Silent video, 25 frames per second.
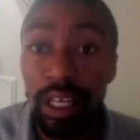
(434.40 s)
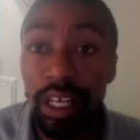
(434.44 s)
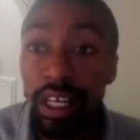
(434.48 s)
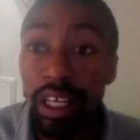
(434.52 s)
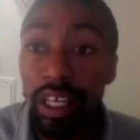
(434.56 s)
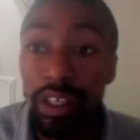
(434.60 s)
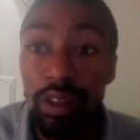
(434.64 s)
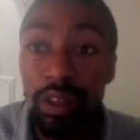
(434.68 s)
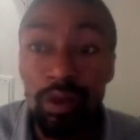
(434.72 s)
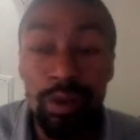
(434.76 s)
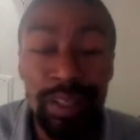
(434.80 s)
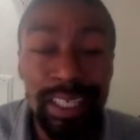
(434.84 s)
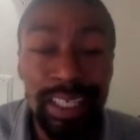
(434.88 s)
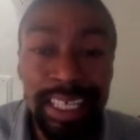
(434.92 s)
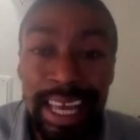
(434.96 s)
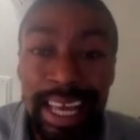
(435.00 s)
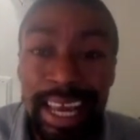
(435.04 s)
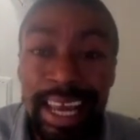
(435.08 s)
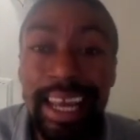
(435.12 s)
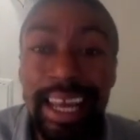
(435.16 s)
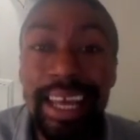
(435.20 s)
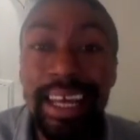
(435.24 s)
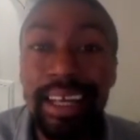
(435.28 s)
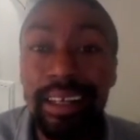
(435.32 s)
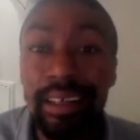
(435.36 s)
You
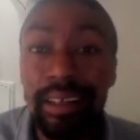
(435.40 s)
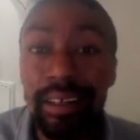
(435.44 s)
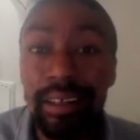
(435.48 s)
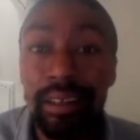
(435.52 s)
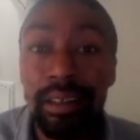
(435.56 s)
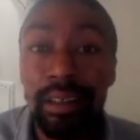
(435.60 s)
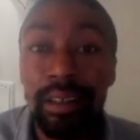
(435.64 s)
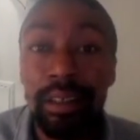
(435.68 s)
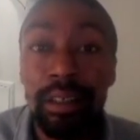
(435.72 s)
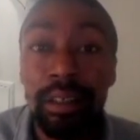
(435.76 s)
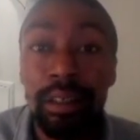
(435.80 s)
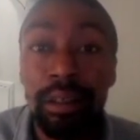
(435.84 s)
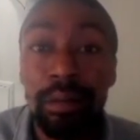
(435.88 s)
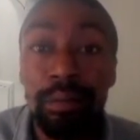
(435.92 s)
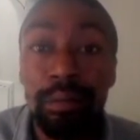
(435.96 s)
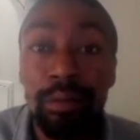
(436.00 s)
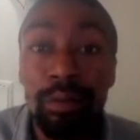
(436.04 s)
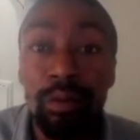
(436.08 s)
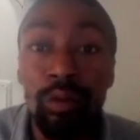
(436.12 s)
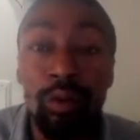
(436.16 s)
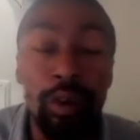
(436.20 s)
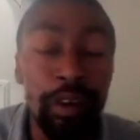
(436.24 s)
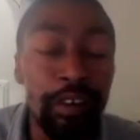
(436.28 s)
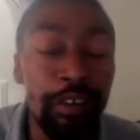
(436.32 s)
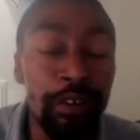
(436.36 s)
can't,
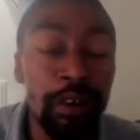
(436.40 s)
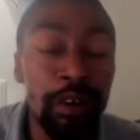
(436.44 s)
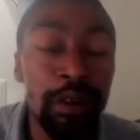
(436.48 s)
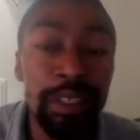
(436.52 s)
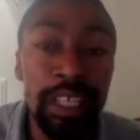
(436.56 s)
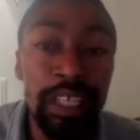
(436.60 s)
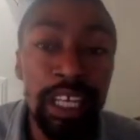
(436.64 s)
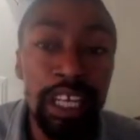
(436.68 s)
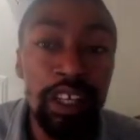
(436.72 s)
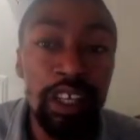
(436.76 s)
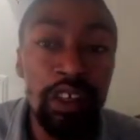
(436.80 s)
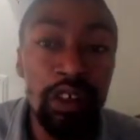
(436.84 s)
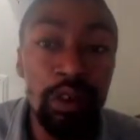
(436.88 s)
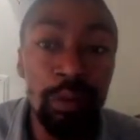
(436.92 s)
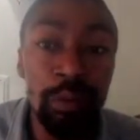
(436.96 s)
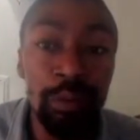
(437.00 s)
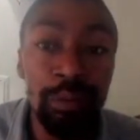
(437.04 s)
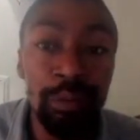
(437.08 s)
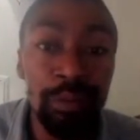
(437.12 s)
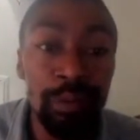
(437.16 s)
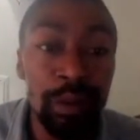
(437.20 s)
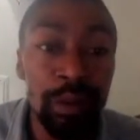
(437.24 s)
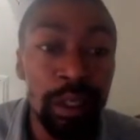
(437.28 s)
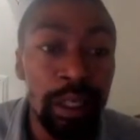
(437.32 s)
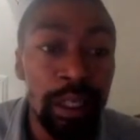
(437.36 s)
when you're saying
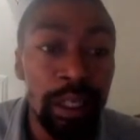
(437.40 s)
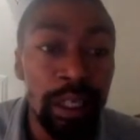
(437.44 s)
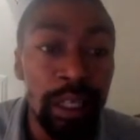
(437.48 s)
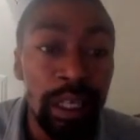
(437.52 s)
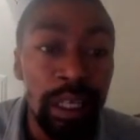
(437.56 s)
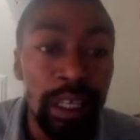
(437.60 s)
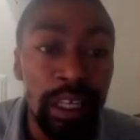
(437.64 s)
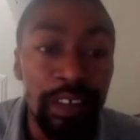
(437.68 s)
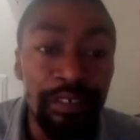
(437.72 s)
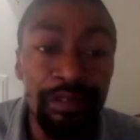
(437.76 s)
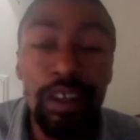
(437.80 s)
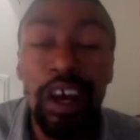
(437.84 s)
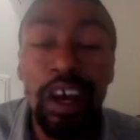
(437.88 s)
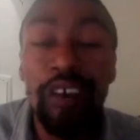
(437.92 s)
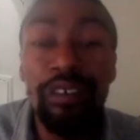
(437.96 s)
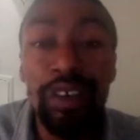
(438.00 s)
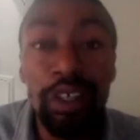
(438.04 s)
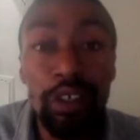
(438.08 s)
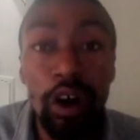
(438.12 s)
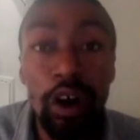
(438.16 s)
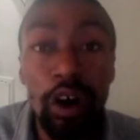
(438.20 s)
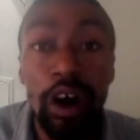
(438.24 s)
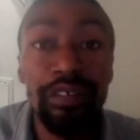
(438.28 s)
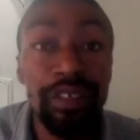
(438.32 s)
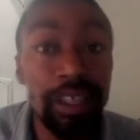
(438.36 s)
if nothing's
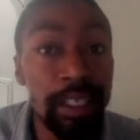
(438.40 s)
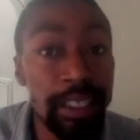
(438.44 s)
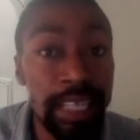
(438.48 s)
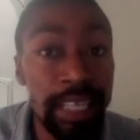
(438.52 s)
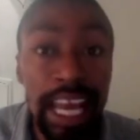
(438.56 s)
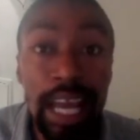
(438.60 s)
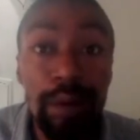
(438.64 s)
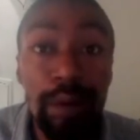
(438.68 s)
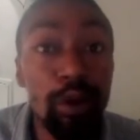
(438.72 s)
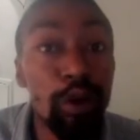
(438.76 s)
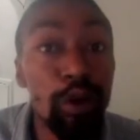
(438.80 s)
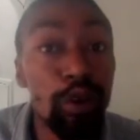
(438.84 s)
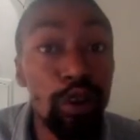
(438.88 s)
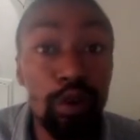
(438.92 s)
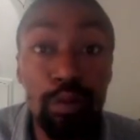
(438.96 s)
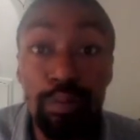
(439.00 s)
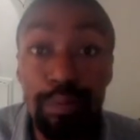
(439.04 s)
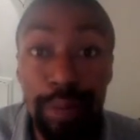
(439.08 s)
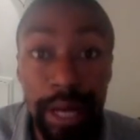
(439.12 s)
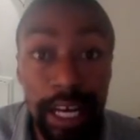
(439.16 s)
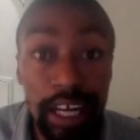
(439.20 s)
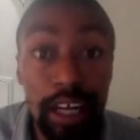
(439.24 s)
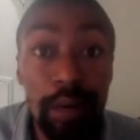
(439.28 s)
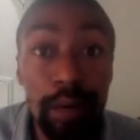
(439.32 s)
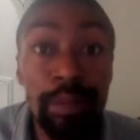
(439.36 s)
off the table, you
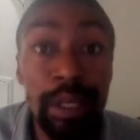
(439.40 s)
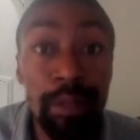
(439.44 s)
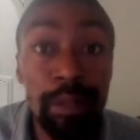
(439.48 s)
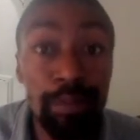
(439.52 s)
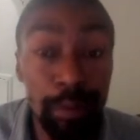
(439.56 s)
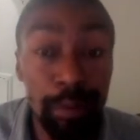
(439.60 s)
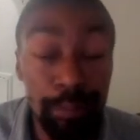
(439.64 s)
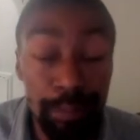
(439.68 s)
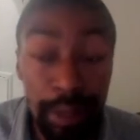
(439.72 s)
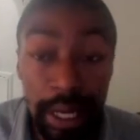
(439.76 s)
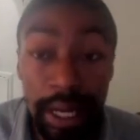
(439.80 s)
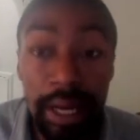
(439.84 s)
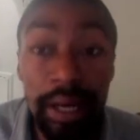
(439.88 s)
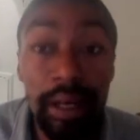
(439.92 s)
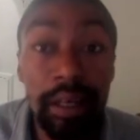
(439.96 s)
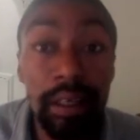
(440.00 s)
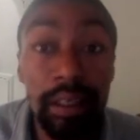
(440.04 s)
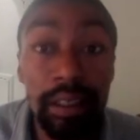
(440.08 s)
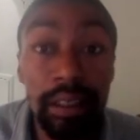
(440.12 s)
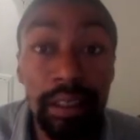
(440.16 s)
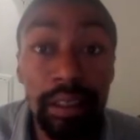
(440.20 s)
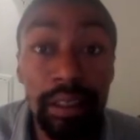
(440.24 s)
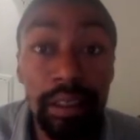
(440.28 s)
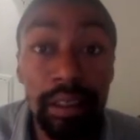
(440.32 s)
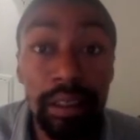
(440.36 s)
better be prepared.
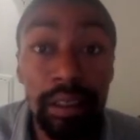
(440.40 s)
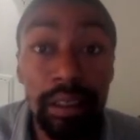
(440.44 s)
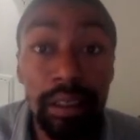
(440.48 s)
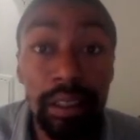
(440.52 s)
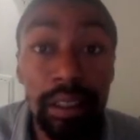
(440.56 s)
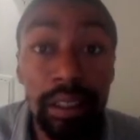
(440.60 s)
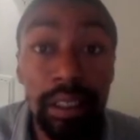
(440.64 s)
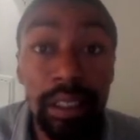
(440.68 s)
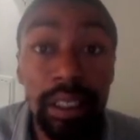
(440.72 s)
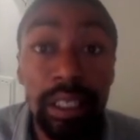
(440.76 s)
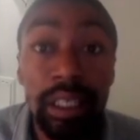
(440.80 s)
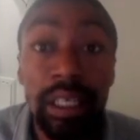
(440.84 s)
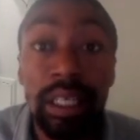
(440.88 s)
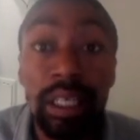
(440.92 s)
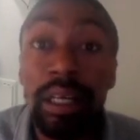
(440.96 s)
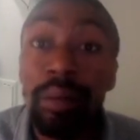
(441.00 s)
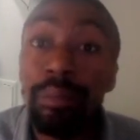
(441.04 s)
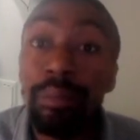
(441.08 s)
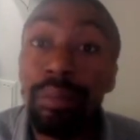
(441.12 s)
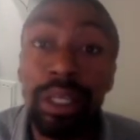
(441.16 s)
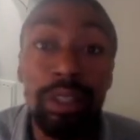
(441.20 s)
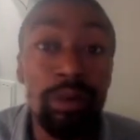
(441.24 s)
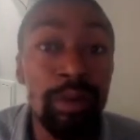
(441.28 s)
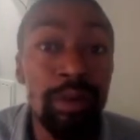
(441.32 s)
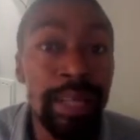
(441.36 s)

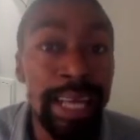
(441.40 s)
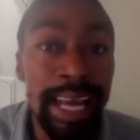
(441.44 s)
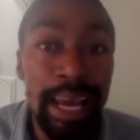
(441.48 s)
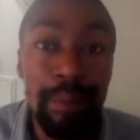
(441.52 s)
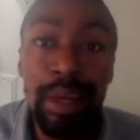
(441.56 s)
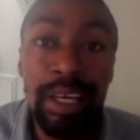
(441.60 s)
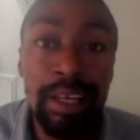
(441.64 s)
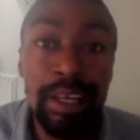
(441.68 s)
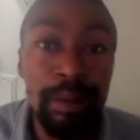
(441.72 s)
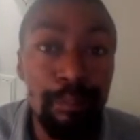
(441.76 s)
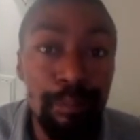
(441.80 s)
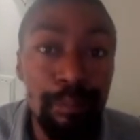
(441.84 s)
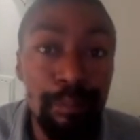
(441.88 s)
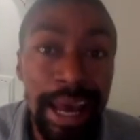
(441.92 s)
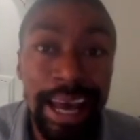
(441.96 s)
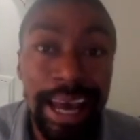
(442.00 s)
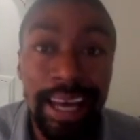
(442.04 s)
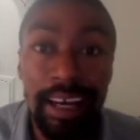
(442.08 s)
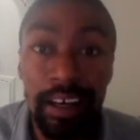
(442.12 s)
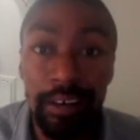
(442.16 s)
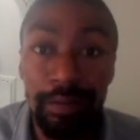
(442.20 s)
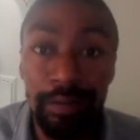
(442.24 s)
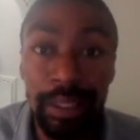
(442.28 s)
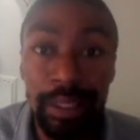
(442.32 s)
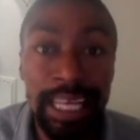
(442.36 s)
But you can't be
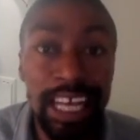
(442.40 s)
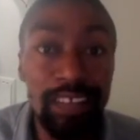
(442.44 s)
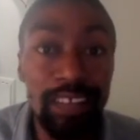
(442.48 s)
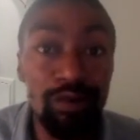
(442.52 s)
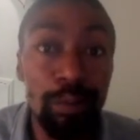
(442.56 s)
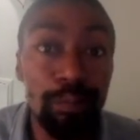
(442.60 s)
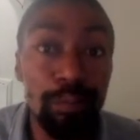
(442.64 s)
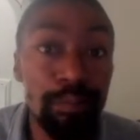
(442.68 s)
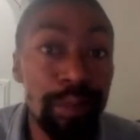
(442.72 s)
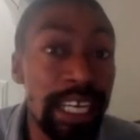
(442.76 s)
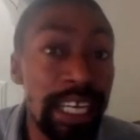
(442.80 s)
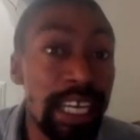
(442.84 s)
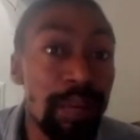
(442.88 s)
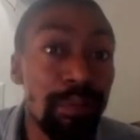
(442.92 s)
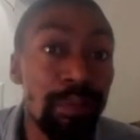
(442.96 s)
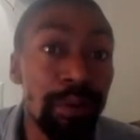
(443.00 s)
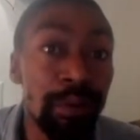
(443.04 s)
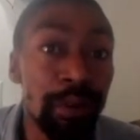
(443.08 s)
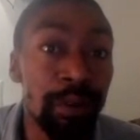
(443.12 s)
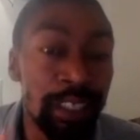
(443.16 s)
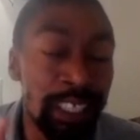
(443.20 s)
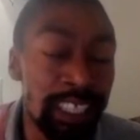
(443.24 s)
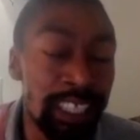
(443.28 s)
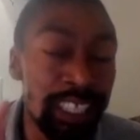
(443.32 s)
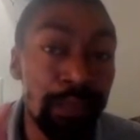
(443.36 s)
combative, because that's what people
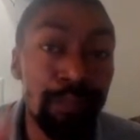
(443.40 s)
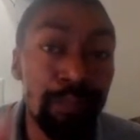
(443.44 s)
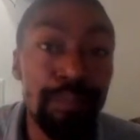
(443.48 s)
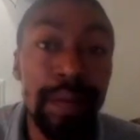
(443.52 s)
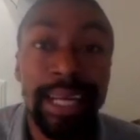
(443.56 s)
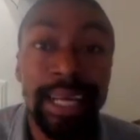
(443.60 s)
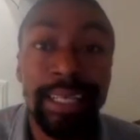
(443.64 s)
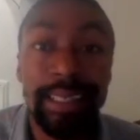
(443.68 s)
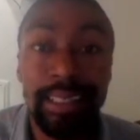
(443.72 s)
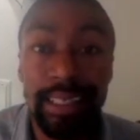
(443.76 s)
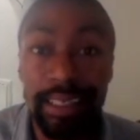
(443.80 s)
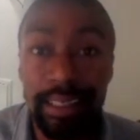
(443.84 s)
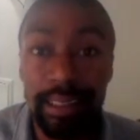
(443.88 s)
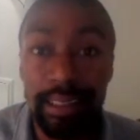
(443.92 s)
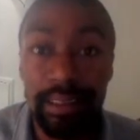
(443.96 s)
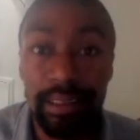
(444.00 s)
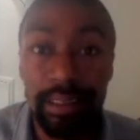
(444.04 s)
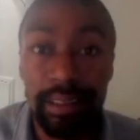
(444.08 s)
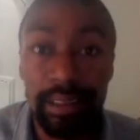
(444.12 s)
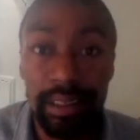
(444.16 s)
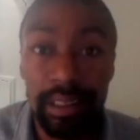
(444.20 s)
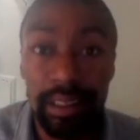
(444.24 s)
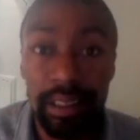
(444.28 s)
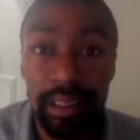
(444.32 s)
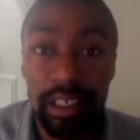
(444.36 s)
are expecting.
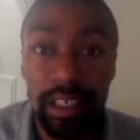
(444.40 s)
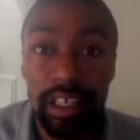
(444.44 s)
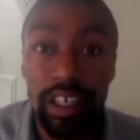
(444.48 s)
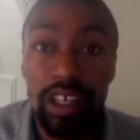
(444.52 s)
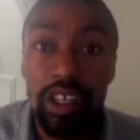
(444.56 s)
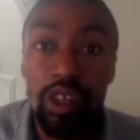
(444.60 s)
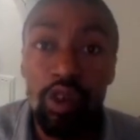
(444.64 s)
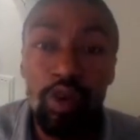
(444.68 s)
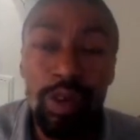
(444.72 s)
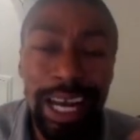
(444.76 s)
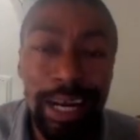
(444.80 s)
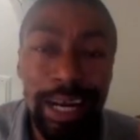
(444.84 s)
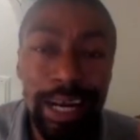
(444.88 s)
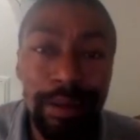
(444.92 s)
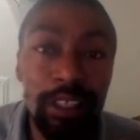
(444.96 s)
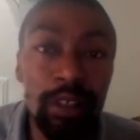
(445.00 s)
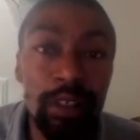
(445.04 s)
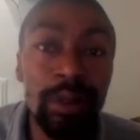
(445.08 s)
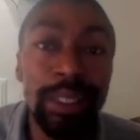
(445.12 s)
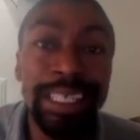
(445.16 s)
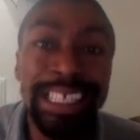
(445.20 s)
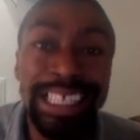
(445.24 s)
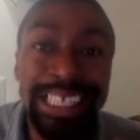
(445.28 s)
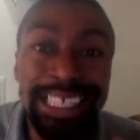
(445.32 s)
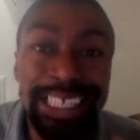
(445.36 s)
You got to do
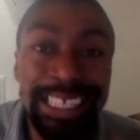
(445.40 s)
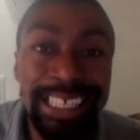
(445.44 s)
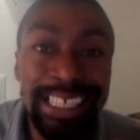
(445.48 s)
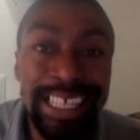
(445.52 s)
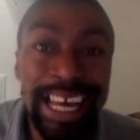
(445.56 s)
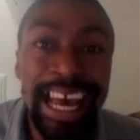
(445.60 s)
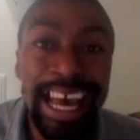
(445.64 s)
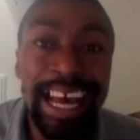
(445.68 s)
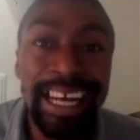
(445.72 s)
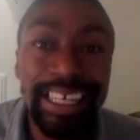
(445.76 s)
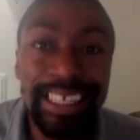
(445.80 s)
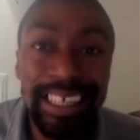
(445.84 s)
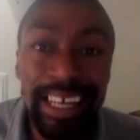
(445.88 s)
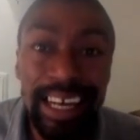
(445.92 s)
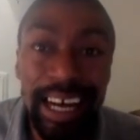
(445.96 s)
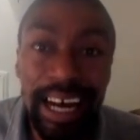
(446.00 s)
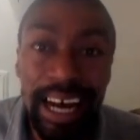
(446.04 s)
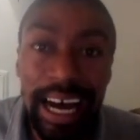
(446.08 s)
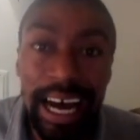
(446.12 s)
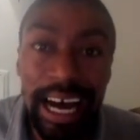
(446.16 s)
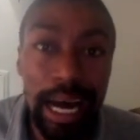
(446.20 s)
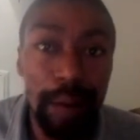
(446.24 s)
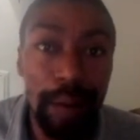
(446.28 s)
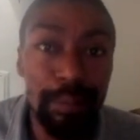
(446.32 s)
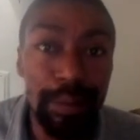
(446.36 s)
the exact
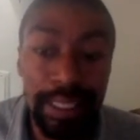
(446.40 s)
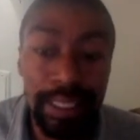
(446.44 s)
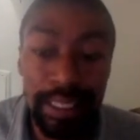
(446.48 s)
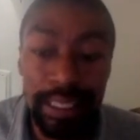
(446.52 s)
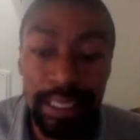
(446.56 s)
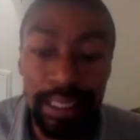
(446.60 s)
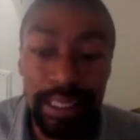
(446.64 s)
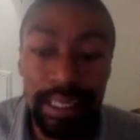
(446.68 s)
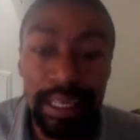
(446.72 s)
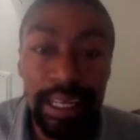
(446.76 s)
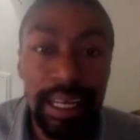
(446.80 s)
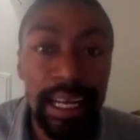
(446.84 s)
opposite.